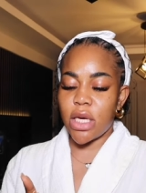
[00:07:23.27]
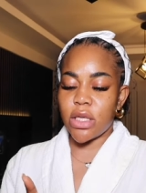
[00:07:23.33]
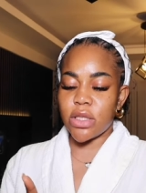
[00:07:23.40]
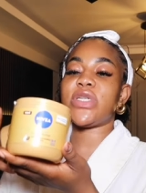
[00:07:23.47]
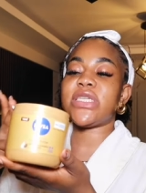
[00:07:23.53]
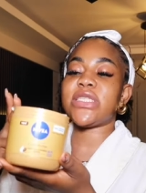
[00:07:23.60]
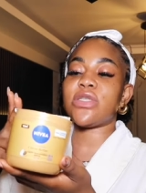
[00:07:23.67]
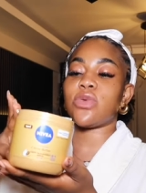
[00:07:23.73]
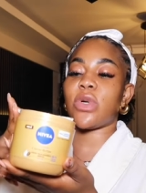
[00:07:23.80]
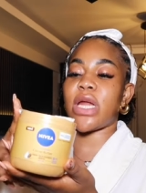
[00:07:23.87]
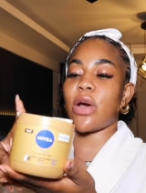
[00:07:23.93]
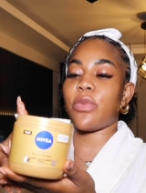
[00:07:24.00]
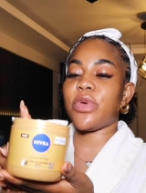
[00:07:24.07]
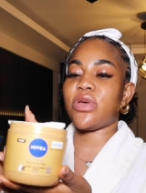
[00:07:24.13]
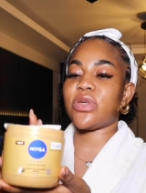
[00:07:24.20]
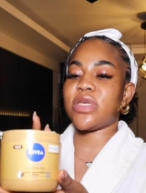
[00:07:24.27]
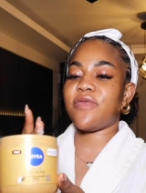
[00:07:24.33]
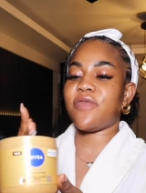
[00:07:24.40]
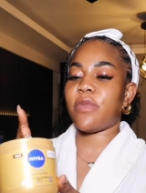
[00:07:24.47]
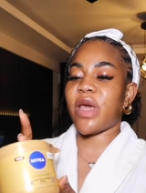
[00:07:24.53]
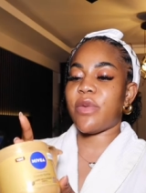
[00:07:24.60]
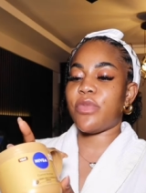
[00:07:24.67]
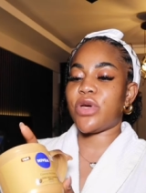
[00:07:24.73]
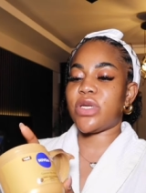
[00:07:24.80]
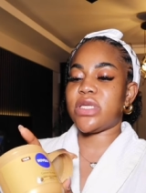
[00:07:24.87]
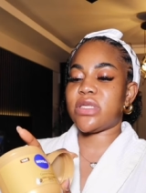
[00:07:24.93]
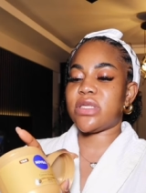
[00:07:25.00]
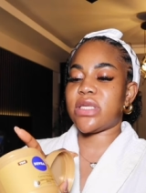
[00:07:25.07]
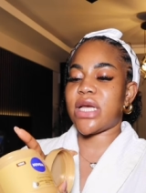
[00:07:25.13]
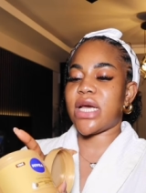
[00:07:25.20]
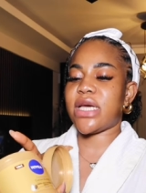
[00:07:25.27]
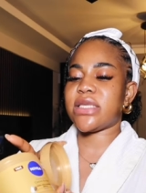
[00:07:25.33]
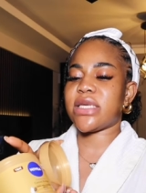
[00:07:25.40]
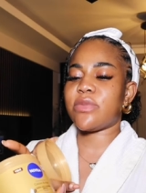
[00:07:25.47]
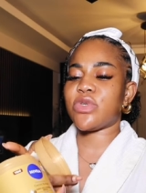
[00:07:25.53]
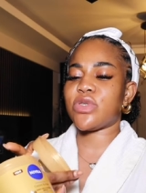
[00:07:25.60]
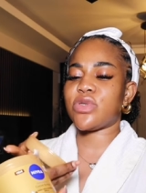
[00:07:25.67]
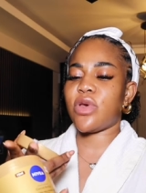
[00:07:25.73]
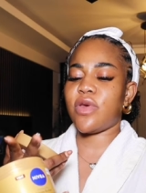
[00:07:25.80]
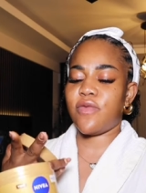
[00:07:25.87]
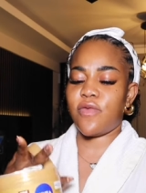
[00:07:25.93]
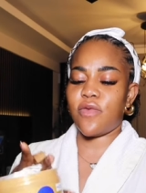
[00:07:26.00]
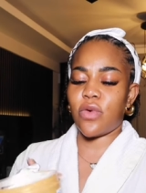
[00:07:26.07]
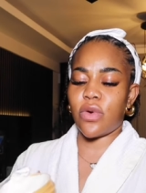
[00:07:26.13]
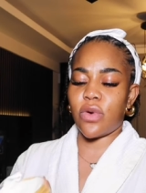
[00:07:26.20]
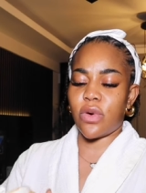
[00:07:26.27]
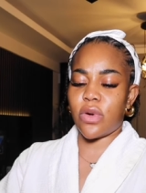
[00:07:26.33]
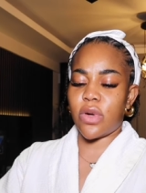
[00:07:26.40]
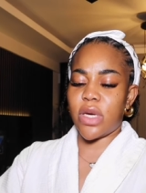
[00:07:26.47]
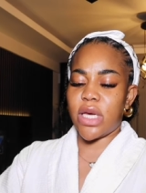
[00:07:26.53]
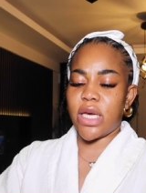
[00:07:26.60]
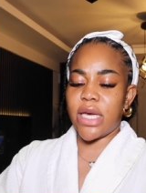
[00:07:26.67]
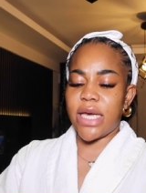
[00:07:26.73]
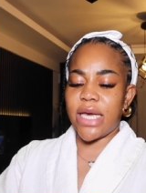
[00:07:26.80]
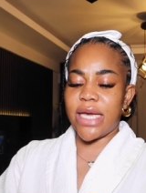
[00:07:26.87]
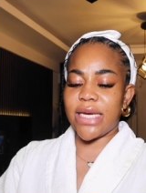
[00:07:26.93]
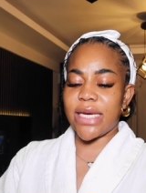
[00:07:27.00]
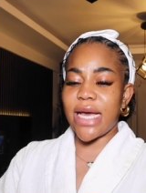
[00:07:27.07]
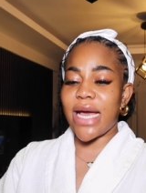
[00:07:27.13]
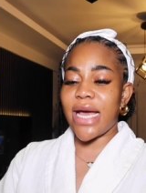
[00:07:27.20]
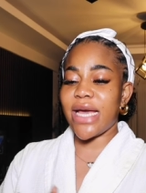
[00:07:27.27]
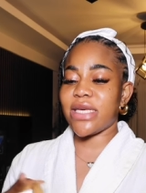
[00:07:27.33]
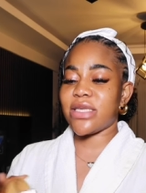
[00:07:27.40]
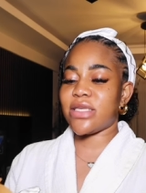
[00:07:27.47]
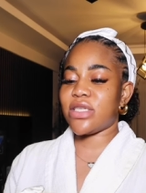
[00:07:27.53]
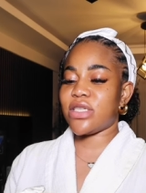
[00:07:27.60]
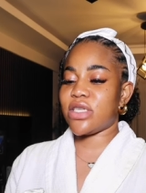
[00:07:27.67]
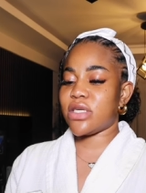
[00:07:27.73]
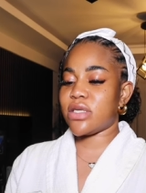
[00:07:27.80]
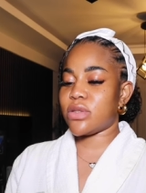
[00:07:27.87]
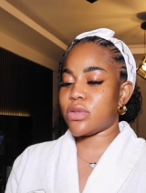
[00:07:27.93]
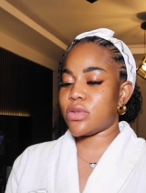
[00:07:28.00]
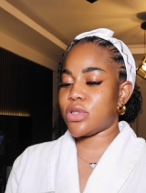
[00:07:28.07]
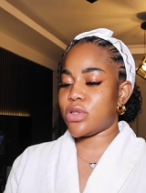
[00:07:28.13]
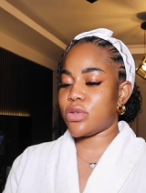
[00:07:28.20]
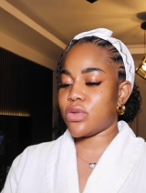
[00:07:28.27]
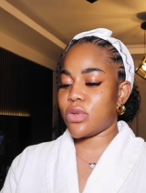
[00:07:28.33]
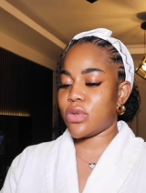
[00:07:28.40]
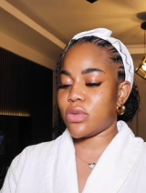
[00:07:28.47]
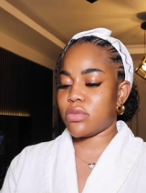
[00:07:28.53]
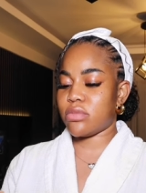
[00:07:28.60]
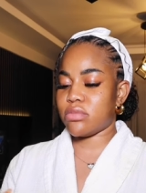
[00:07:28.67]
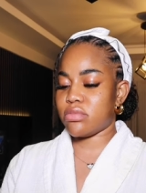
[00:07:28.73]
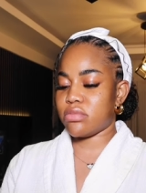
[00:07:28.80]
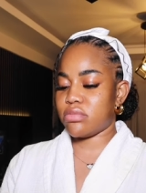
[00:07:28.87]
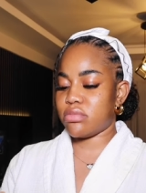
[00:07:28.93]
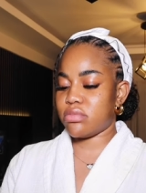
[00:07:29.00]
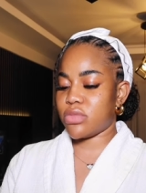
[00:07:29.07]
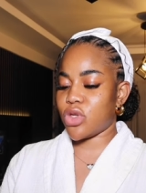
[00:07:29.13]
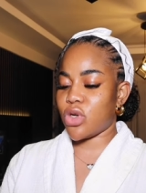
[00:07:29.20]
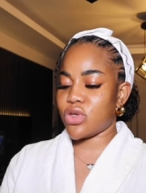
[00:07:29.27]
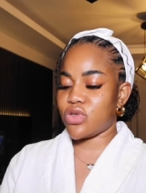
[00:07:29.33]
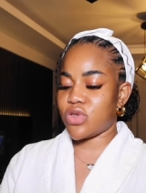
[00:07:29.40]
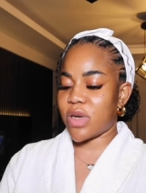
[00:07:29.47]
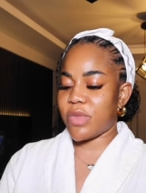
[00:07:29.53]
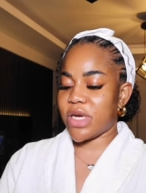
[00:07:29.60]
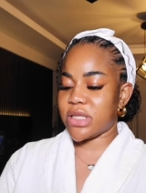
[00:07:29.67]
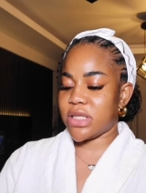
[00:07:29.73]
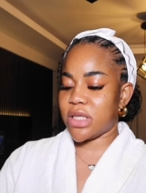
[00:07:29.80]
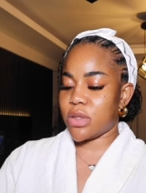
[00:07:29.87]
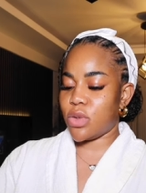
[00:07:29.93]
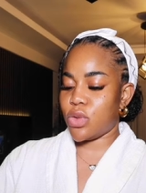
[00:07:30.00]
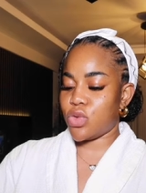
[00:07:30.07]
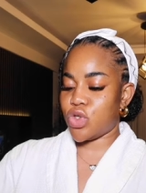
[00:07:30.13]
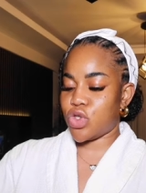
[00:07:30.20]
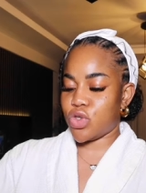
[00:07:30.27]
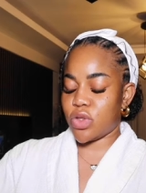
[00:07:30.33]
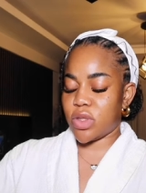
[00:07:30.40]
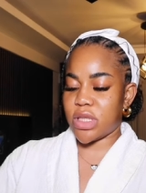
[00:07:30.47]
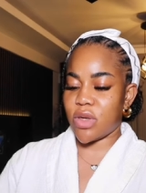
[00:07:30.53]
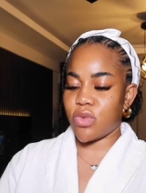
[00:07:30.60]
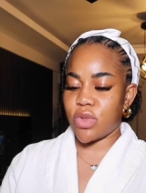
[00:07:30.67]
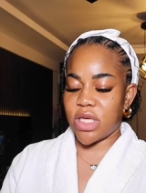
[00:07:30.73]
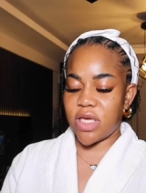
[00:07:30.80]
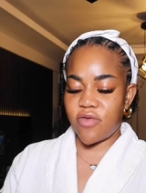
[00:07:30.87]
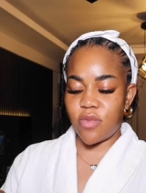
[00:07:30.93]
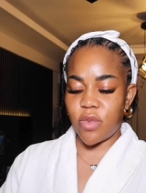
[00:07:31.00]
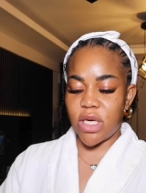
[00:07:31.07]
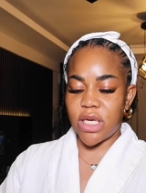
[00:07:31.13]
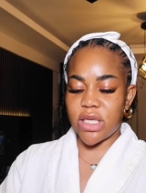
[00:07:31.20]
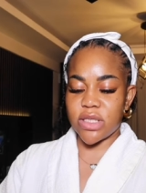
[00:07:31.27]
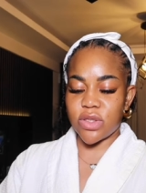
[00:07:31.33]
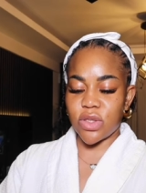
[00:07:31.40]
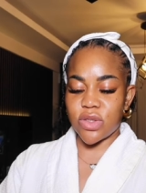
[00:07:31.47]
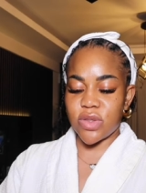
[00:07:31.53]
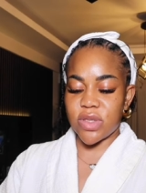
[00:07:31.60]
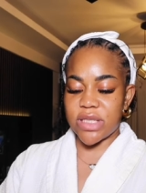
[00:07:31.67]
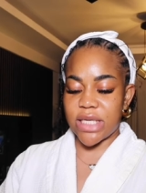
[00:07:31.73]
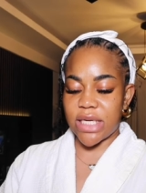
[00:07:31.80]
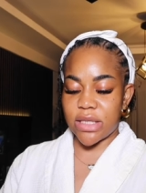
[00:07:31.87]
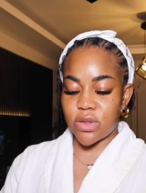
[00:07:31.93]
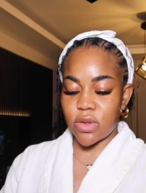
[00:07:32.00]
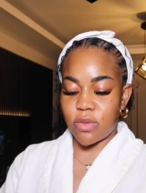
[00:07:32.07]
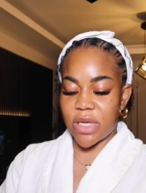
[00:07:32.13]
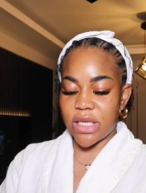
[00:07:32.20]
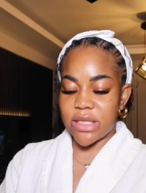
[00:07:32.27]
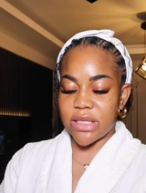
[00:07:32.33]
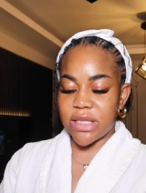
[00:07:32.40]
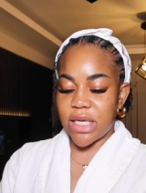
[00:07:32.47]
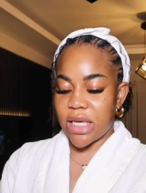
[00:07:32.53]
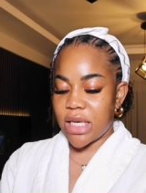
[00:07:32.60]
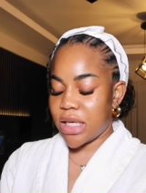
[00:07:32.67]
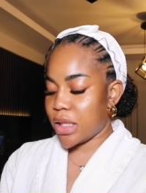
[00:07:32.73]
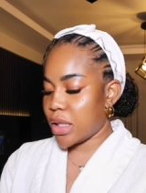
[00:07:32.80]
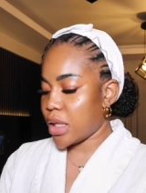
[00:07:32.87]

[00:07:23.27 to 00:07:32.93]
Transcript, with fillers: This is what I'll be using for my body tonight. I'm just going for a nice chilled, you know, non-dramatic lotion that will give me a subtle scent of my skin,